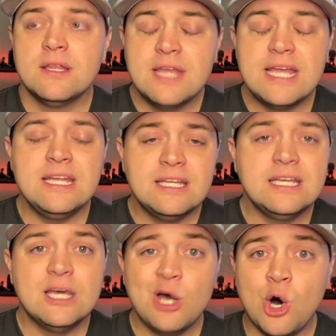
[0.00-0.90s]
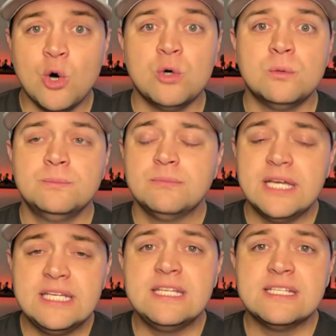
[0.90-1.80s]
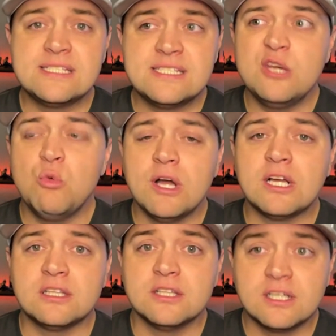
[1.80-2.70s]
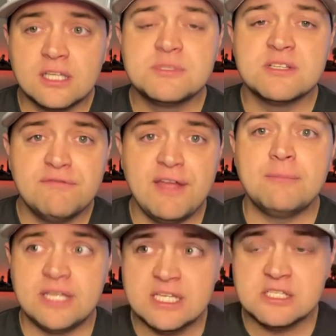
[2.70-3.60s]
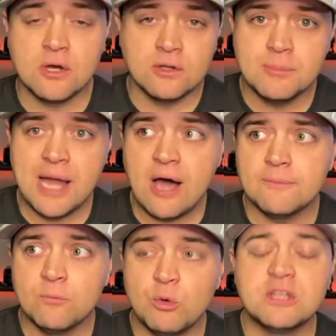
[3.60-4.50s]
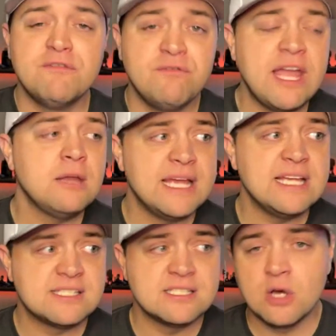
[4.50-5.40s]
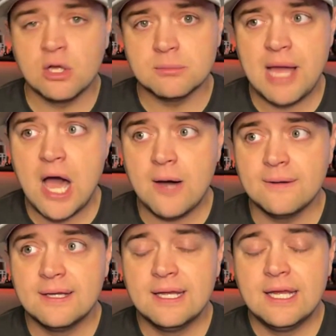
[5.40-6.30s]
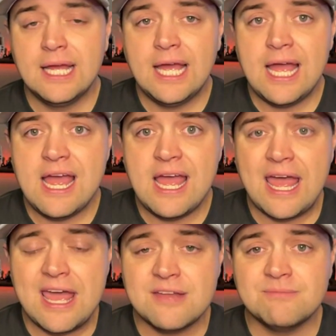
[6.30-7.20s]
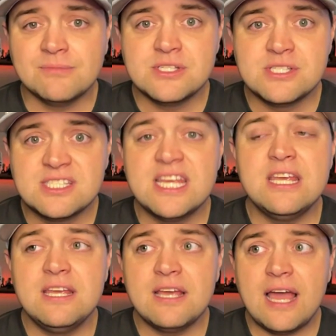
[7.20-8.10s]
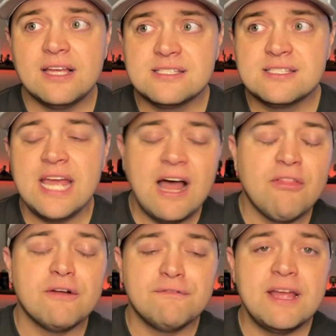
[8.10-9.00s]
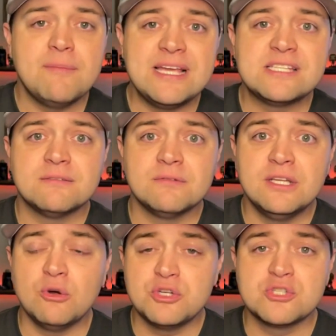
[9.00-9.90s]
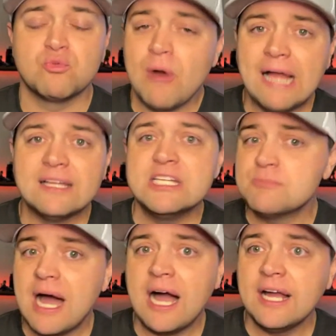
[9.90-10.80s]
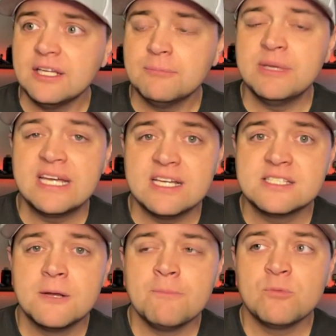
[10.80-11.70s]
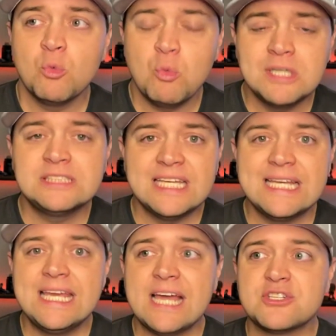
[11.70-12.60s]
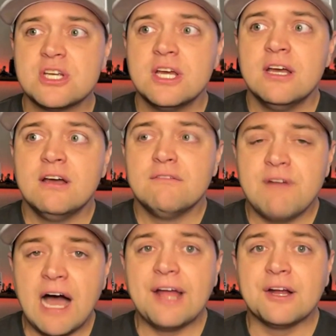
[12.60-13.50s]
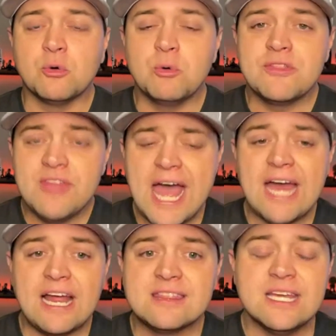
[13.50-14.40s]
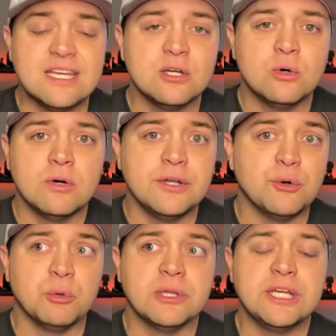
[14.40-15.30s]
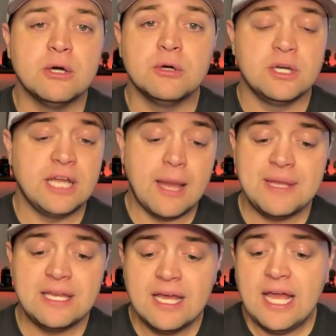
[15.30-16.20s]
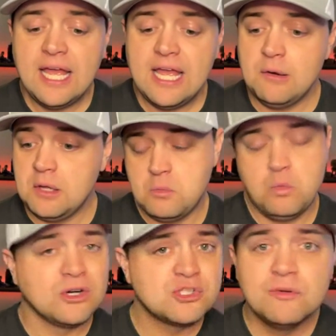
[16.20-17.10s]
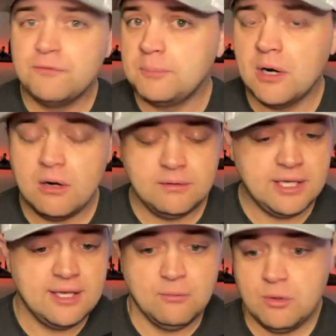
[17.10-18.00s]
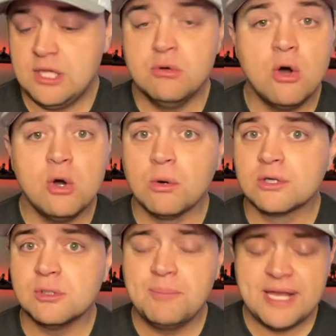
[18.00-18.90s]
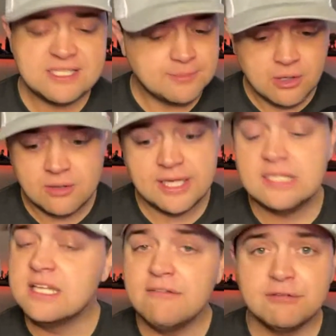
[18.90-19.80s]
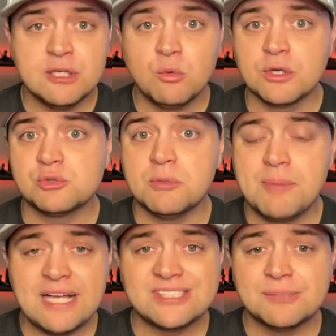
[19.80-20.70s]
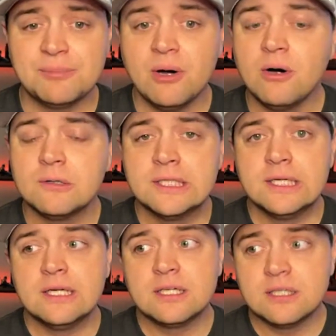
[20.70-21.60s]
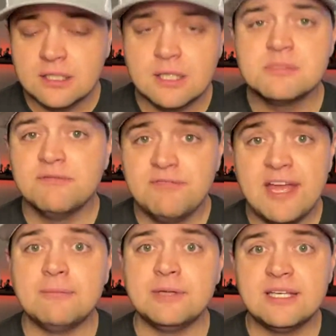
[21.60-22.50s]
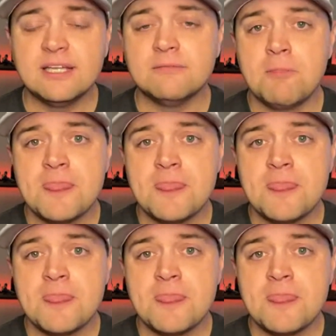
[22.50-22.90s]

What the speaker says: they need to get home. They need to see what the Clemson family is all about, what the fan base is all about, and see how their fan base, just rallies behind them. Because once they catch fire with that, I think it'll really go good. I mean, it works with football. It works with baseball. It definitely works with basketball. The Clemson family can